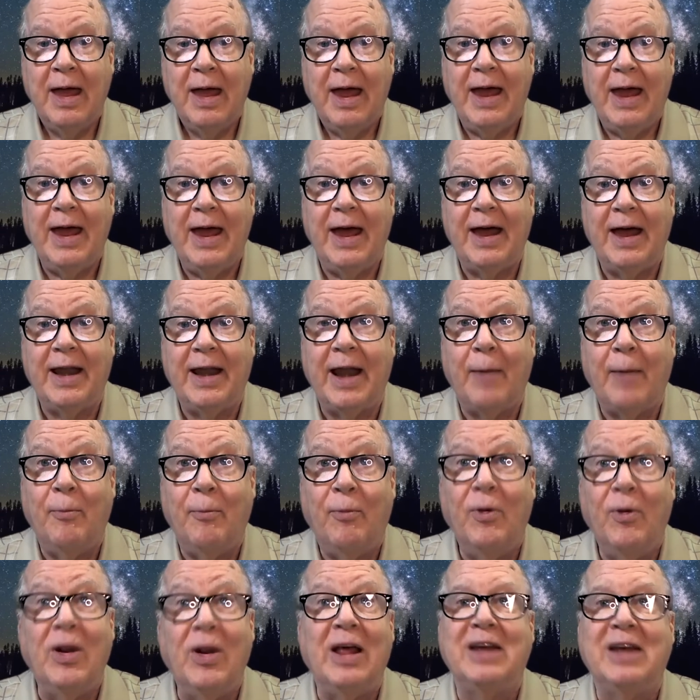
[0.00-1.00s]
And I'm
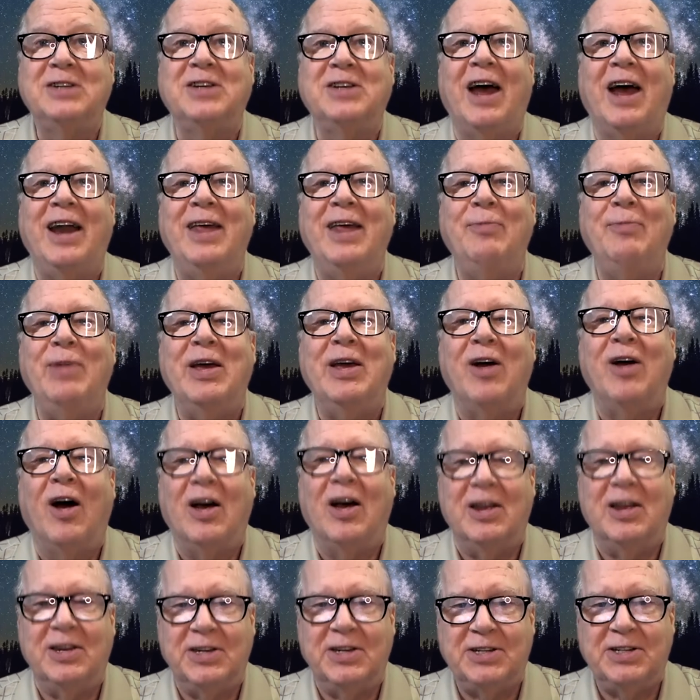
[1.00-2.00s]
really excited
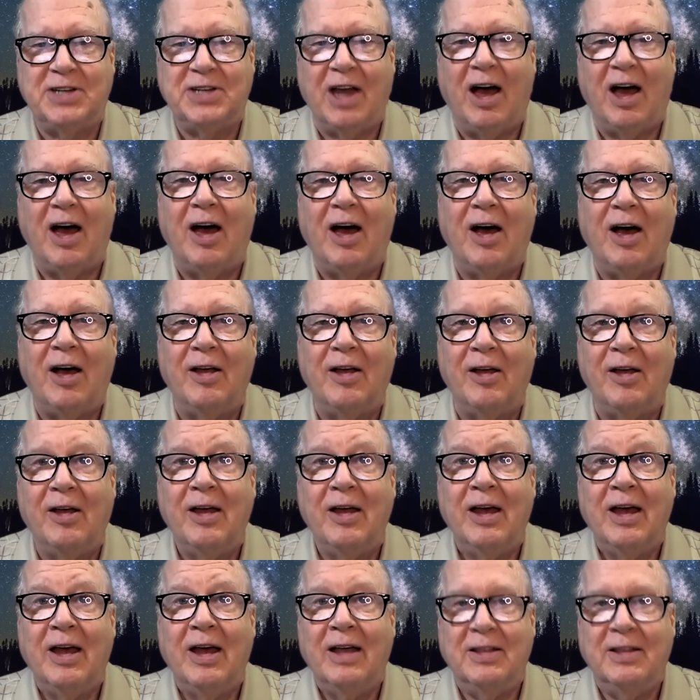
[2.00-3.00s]
because
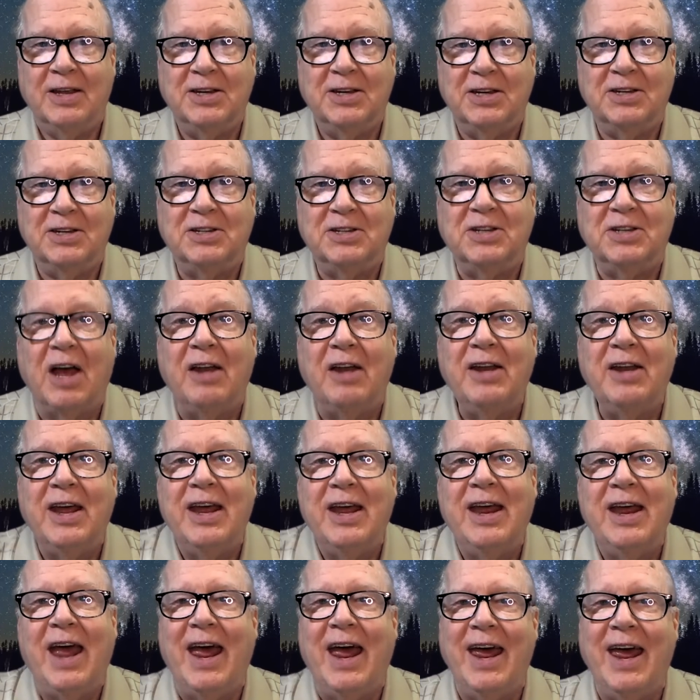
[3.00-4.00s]
this is
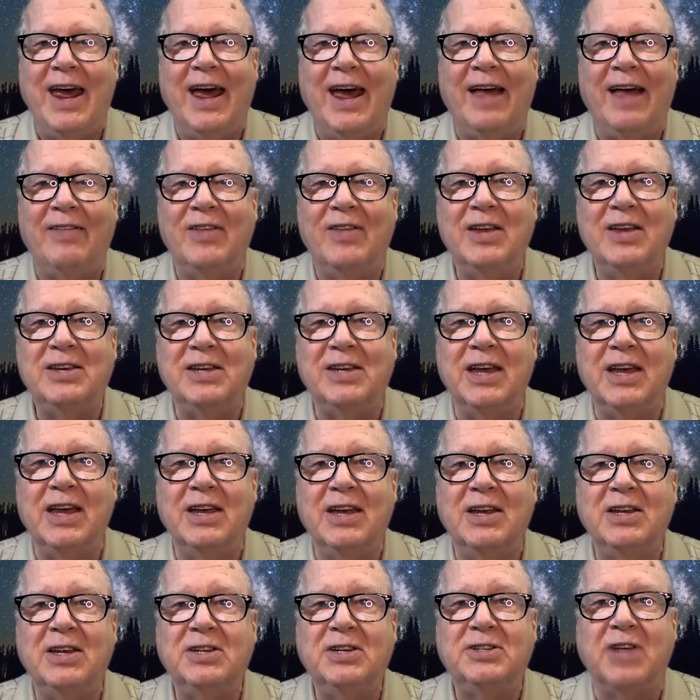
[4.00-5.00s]
Sunday, and this
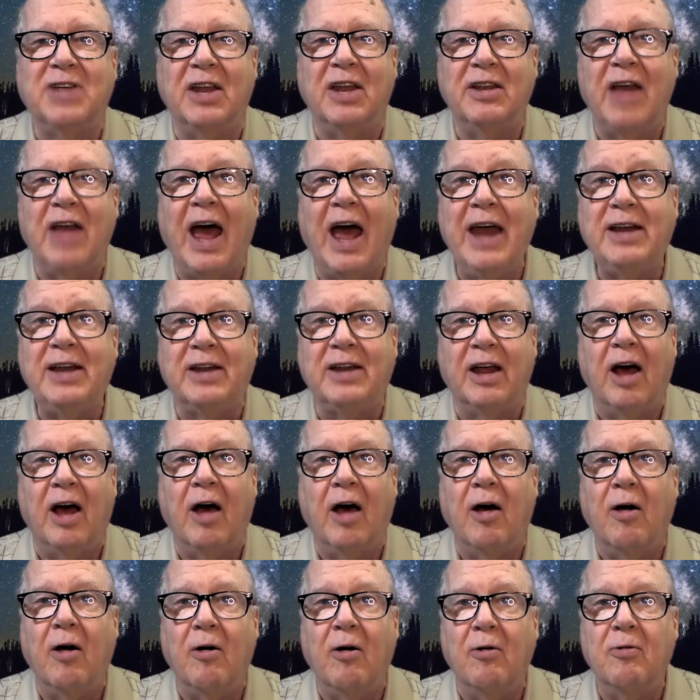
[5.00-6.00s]
is the night
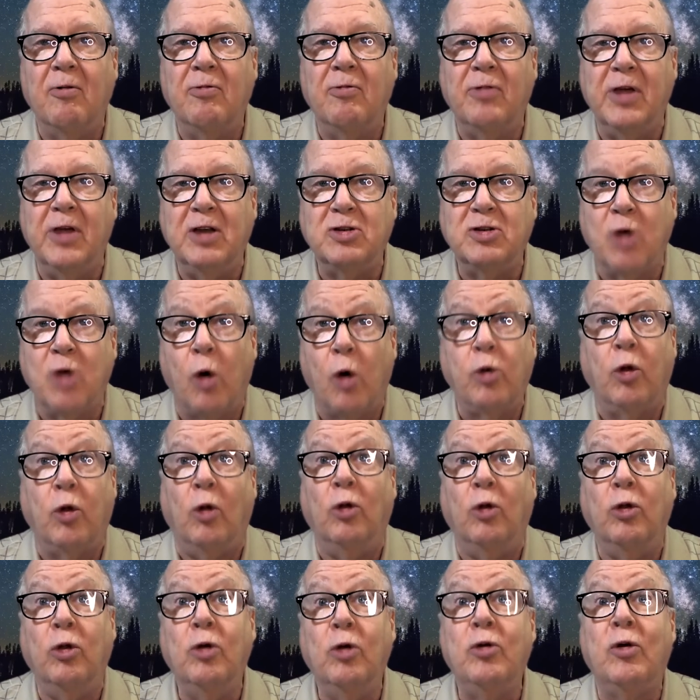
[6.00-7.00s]
of the
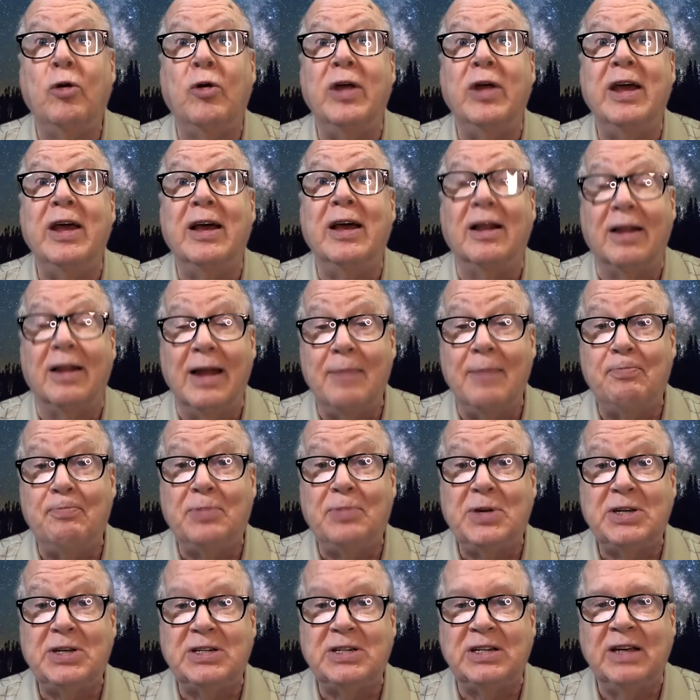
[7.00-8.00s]
total lunar
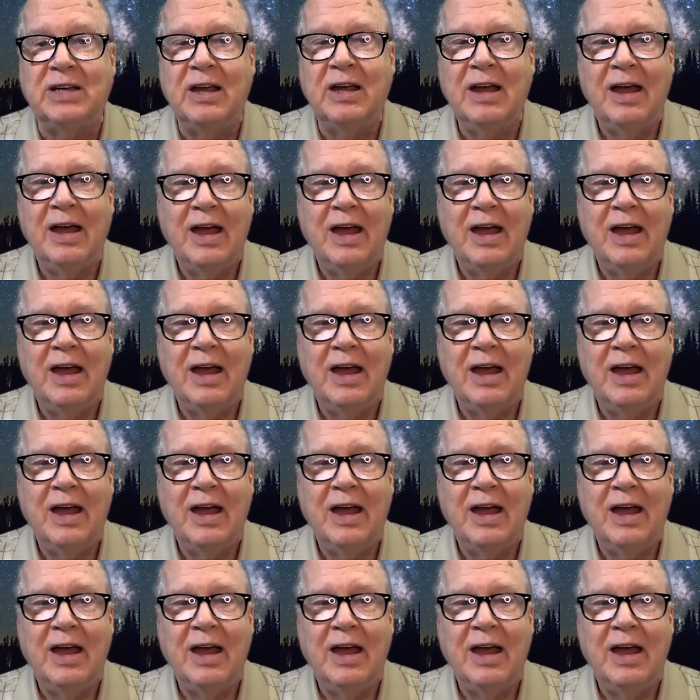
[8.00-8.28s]
eclipse.